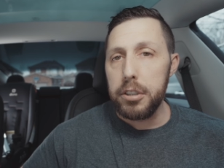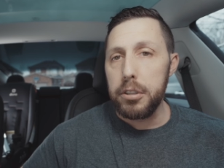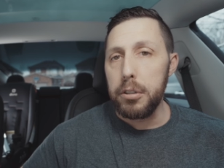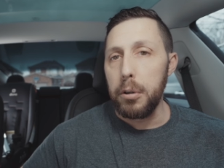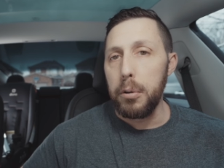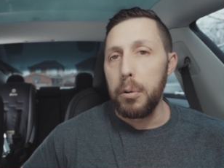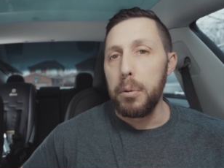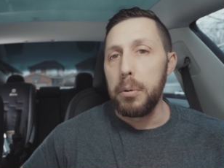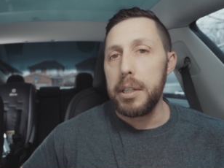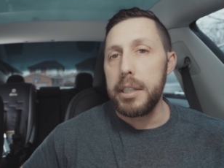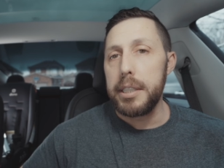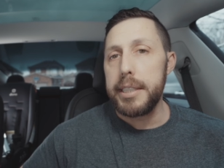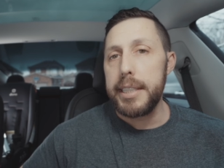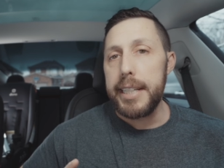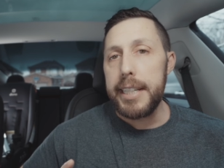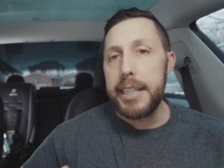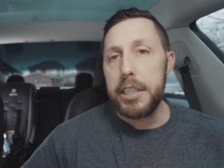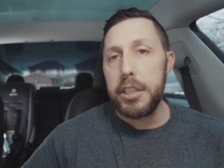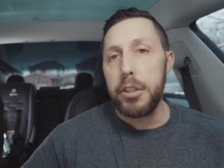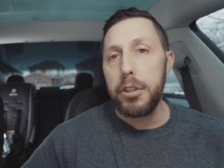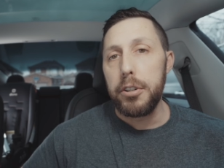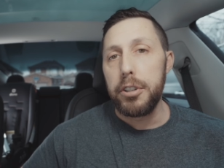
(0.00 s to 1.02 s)
so it's
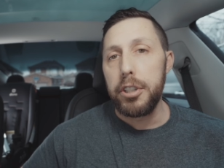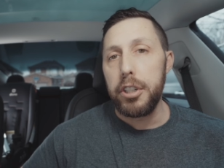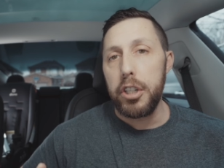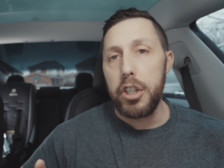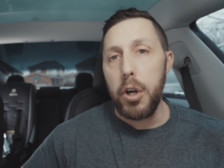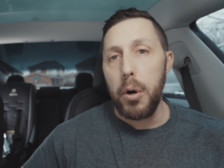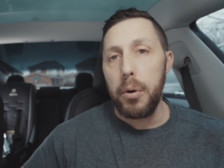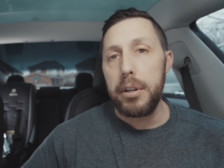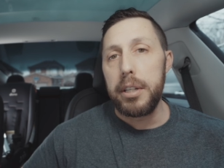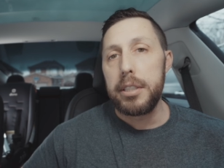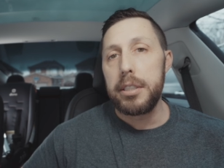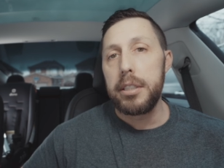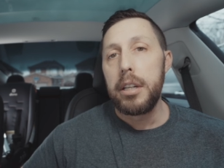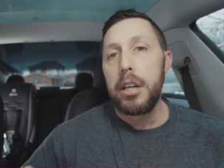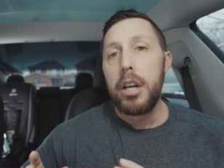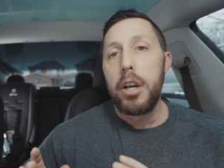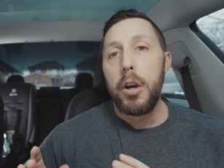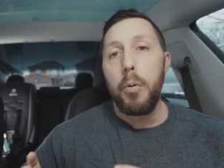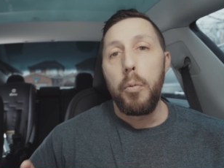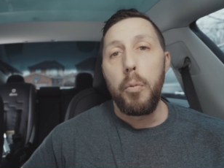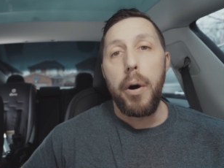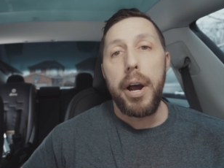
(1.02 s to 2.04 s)
easier to notice
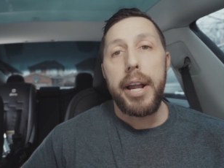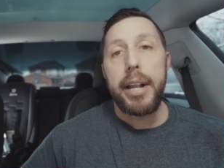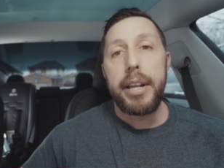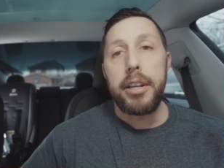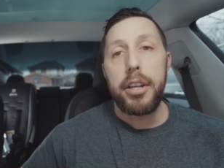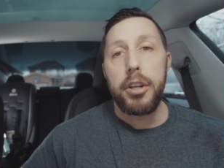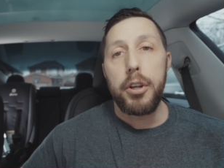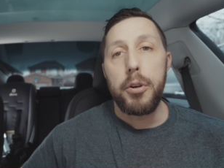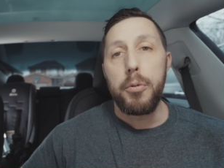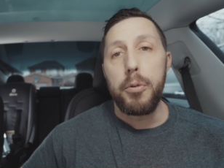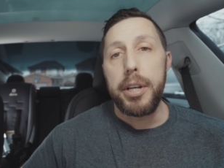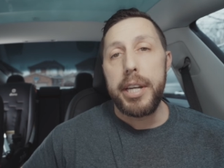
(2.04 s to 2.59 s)
when you